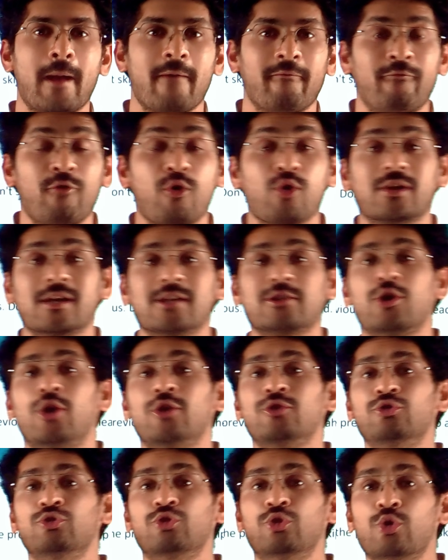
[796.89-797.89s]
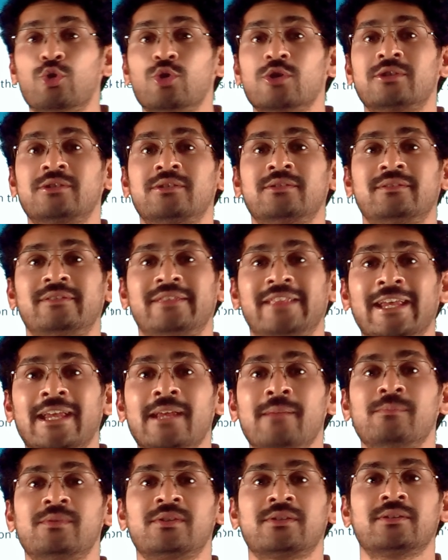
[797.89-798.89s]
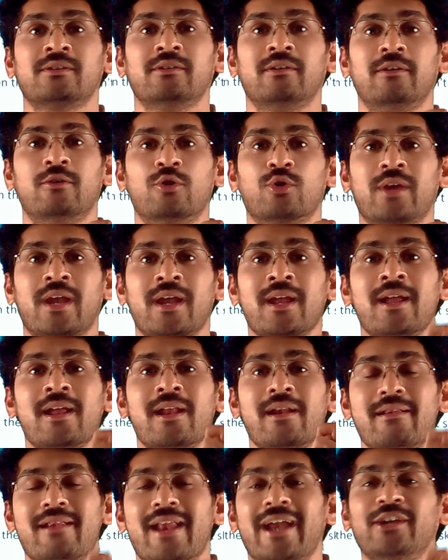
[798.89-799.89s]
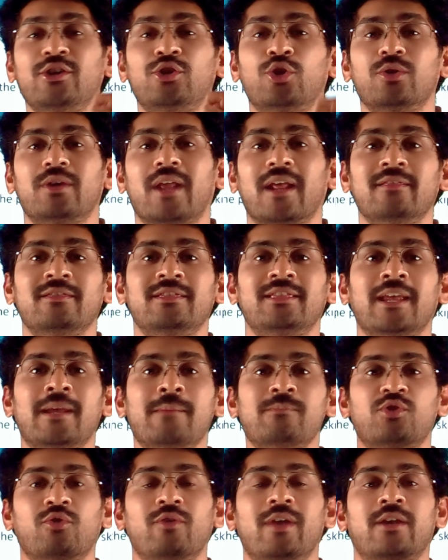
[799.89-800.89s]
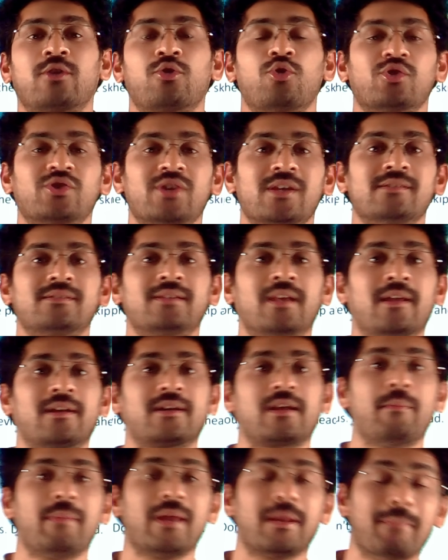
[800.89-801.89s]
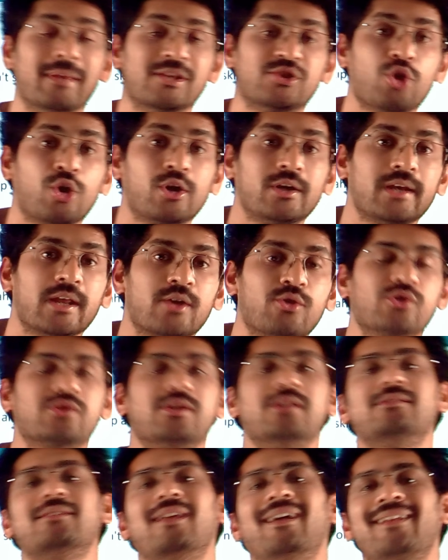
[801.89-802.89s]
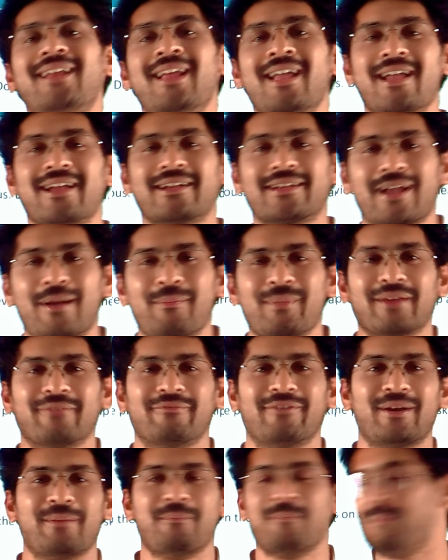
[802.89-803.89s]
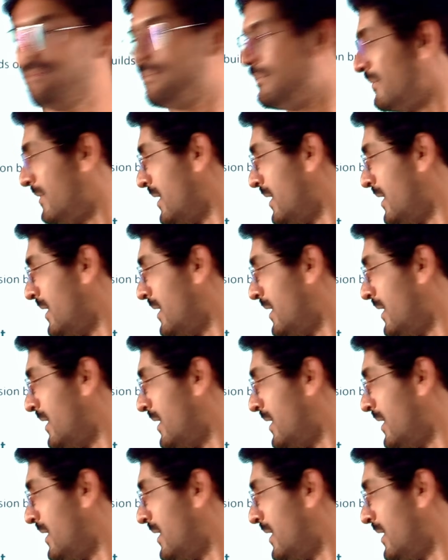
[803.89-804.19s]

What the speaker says: Focus on those themes, okay, 9 to 10 themes where questions are coming, majority questions are coming from,